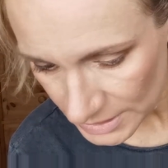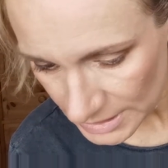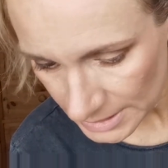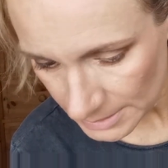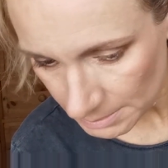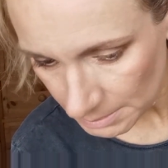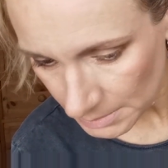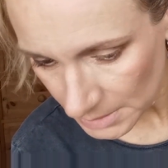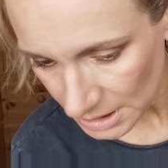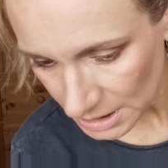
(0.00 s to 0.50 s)

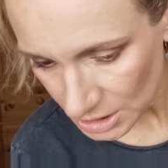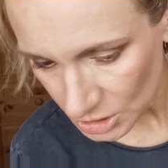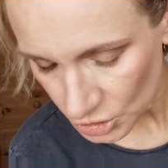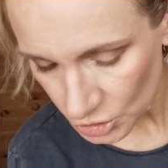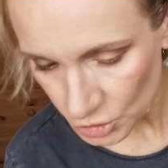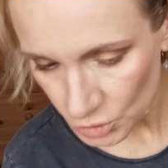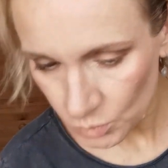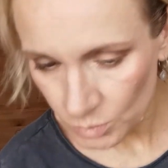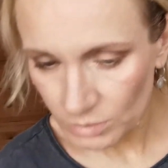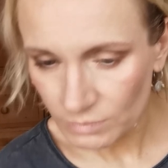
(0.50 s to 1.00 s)

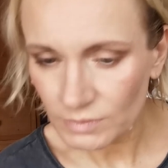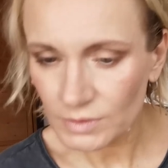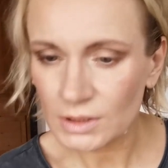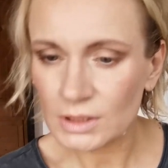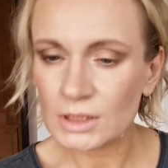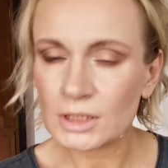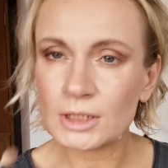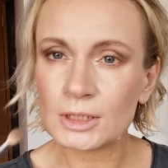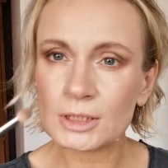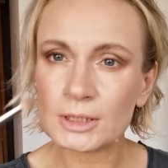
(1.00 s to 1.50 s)
smudge with
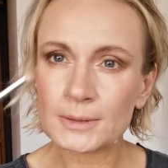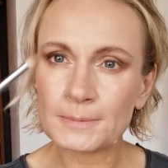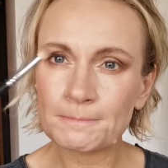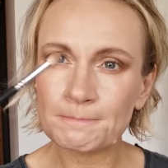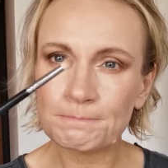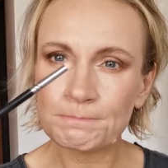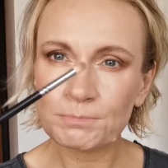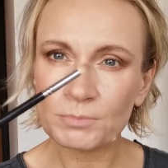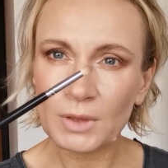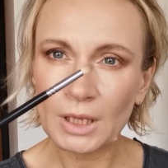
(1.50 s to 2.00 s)
this
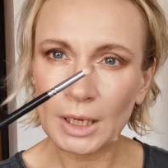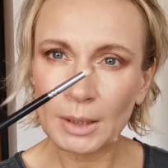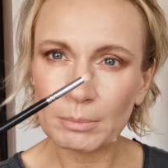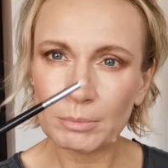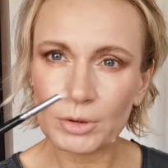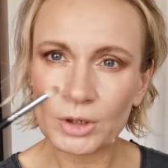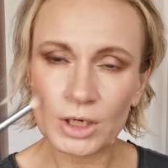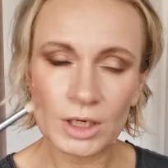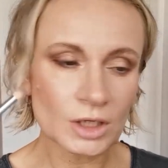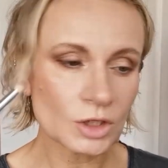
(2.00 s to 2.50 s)

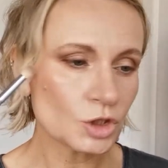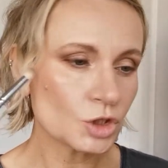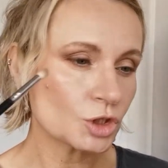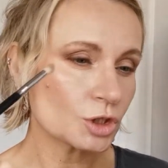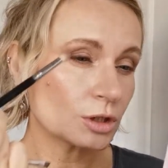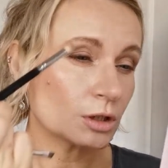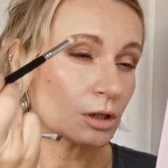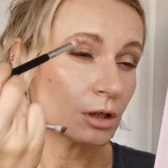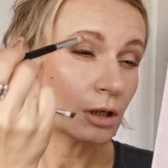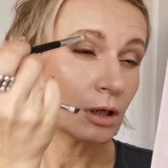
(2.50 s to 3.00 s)

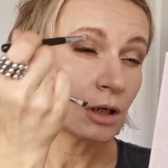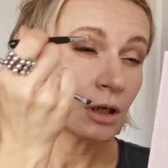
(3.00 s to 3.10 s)
brush.